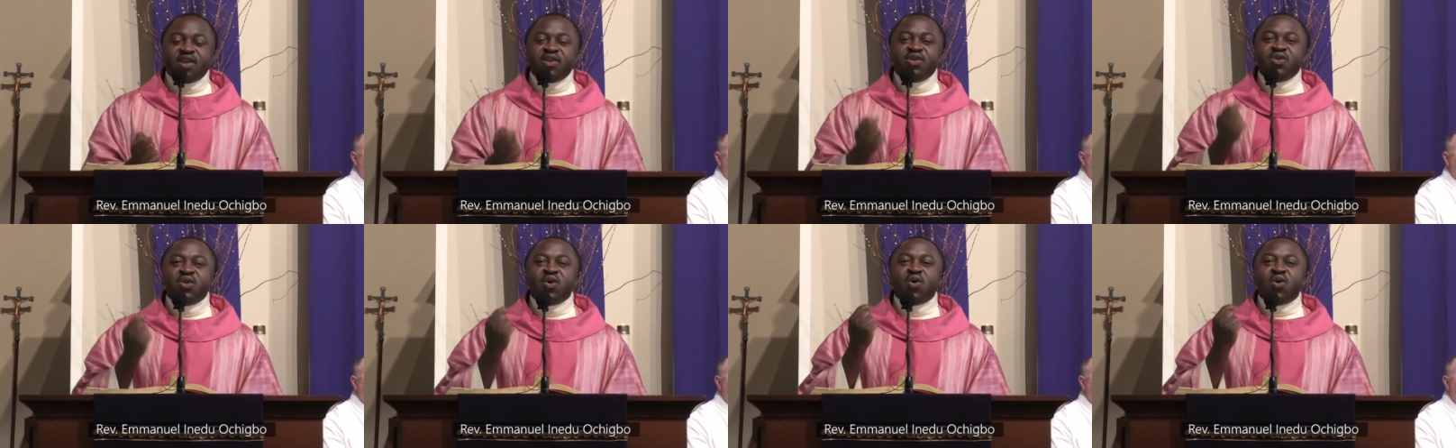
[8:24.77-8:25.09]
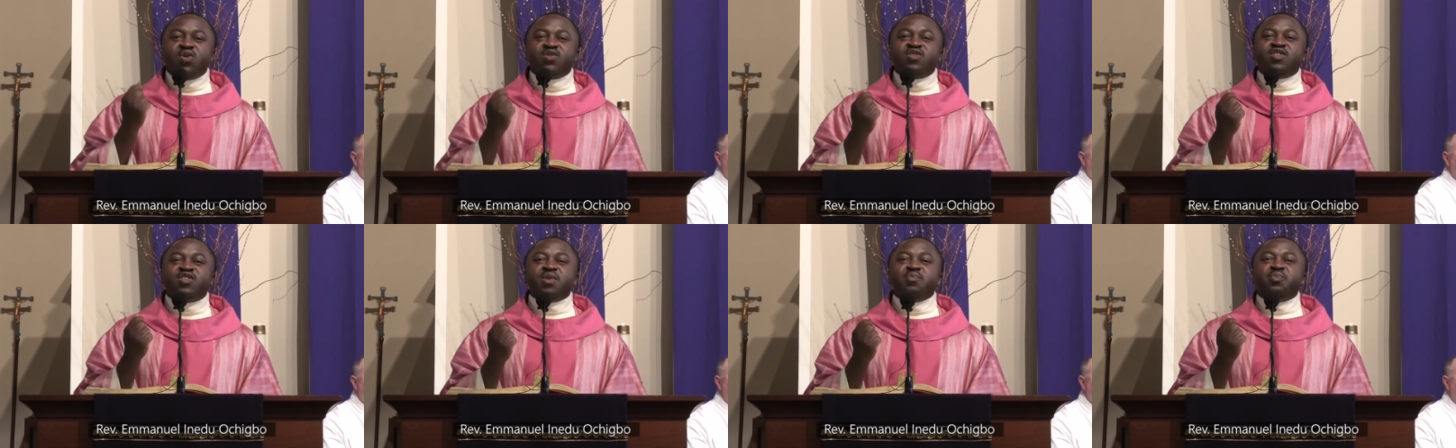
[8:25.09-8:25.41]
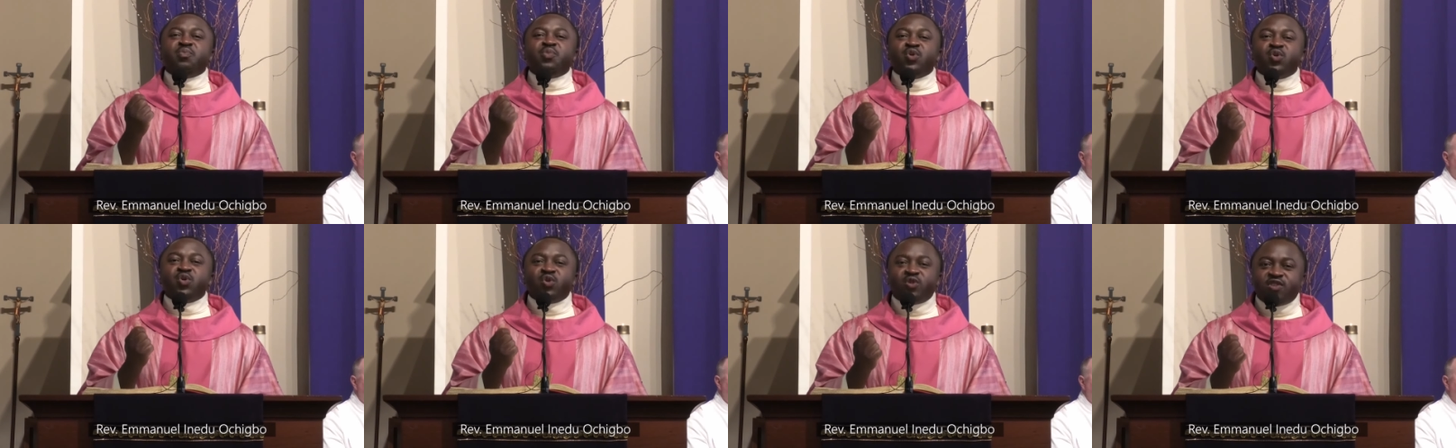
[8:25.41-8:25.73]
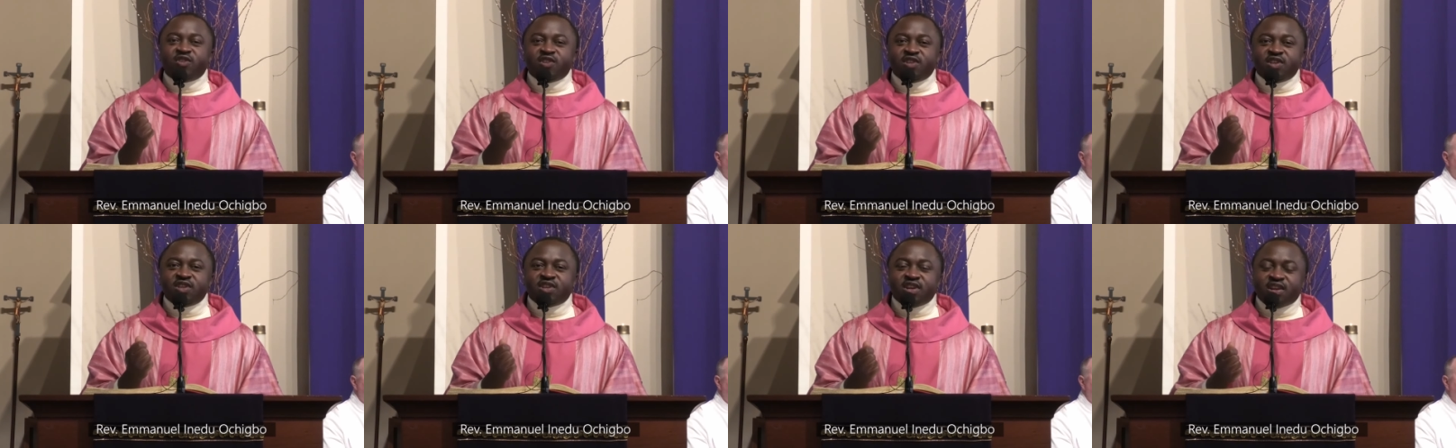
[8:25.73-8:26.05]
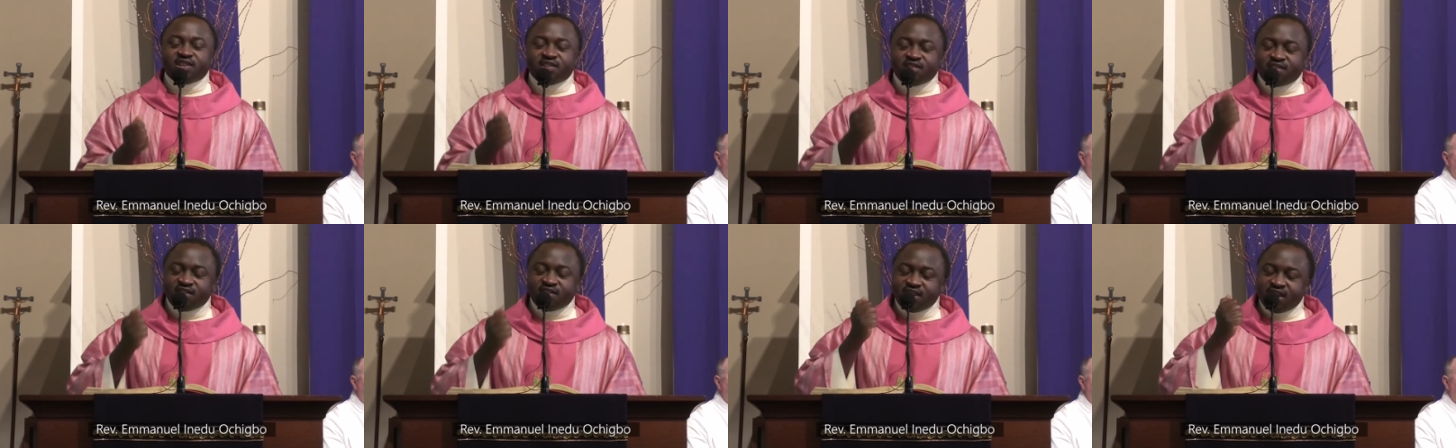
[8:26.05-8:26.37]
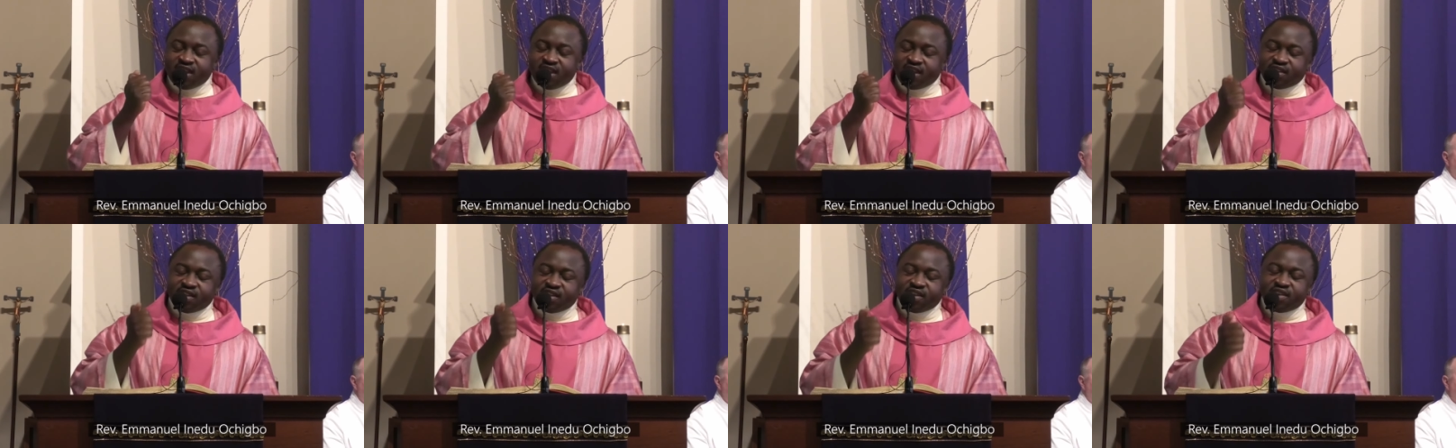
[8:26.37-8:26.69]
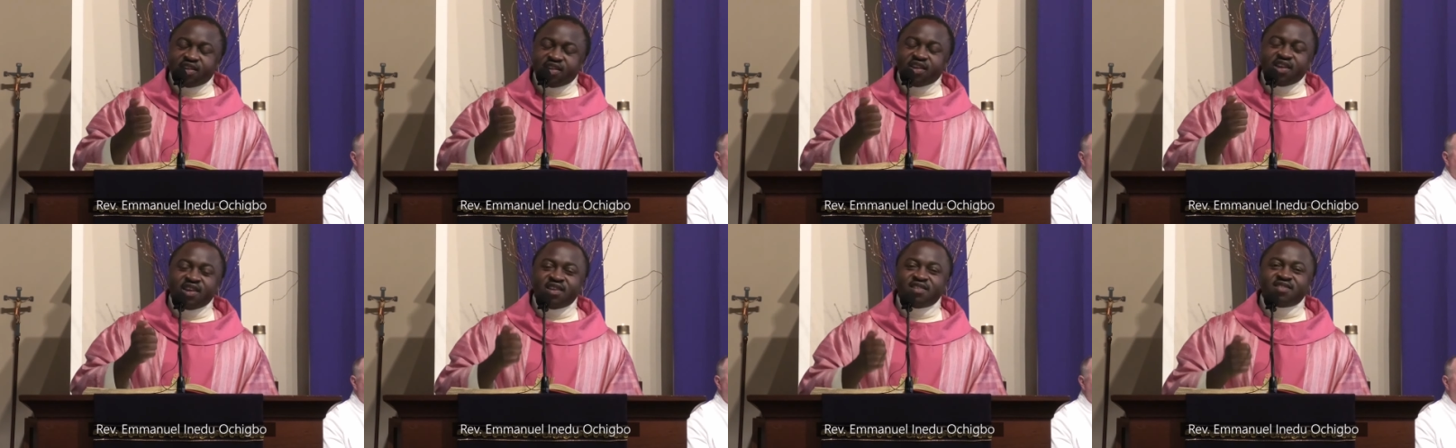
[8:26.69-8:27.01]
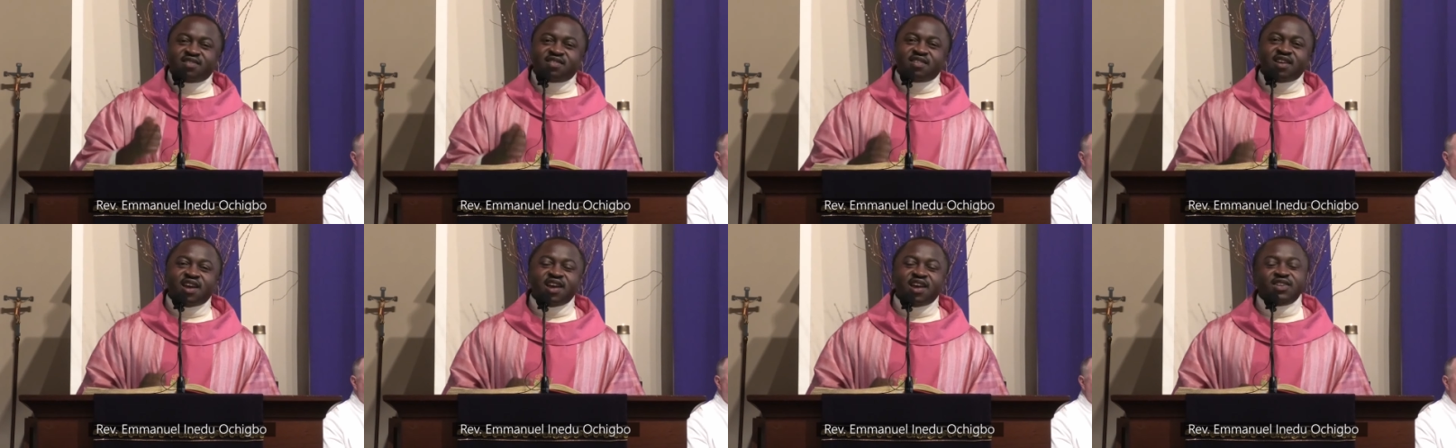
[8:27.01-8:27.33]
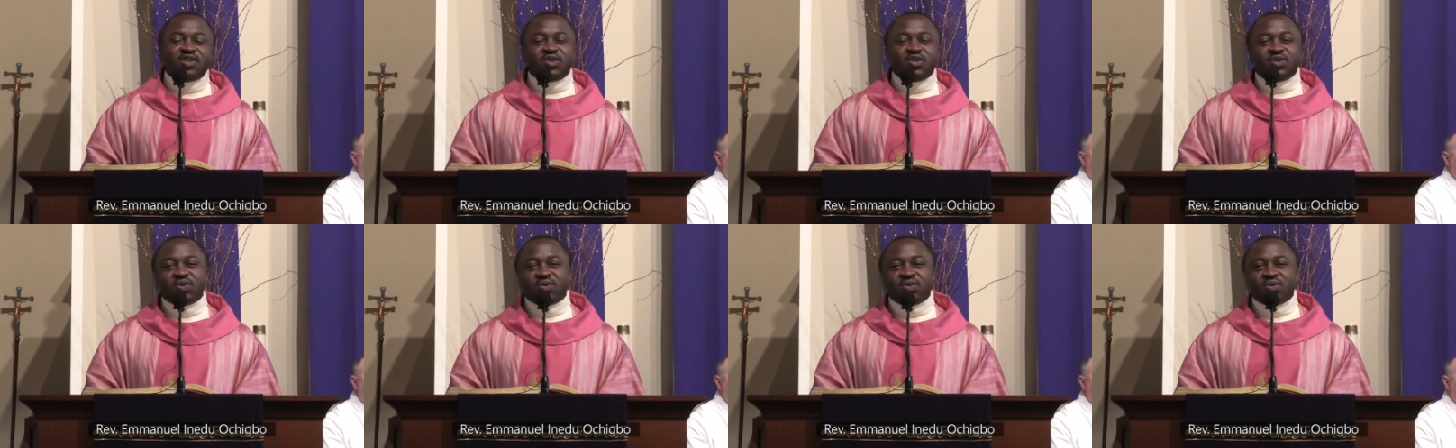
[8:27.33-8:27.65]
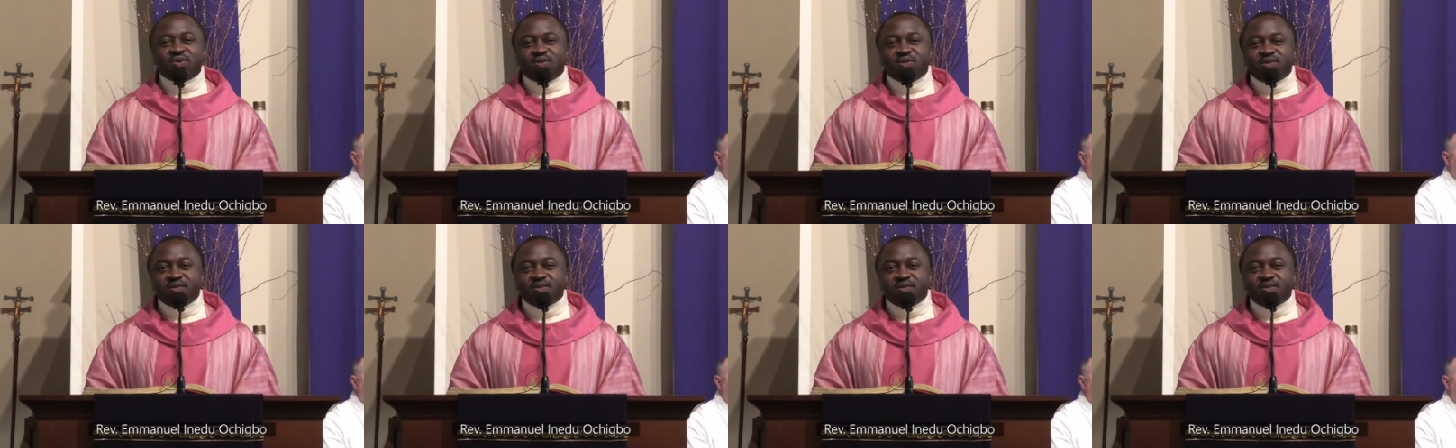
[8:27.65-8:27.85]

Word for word: knows the beauty that is hidden inside you.